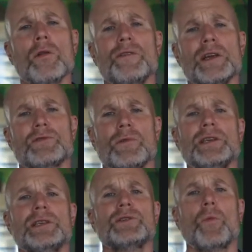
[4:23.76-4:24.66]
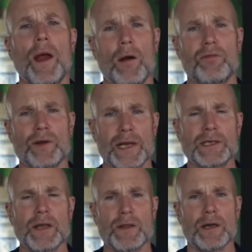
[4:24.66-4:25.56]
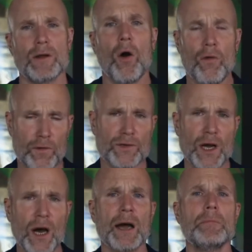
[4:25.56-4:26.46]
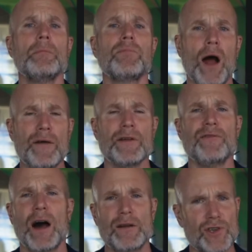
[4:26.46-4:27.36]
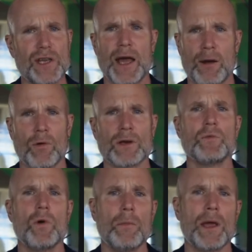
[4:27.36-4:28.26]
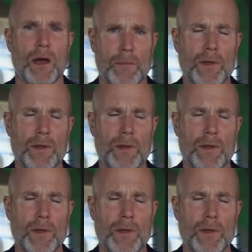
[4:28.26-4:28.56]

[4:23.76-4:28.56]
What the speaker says: of these reasons, we are predicting that over time, private 5G networks will become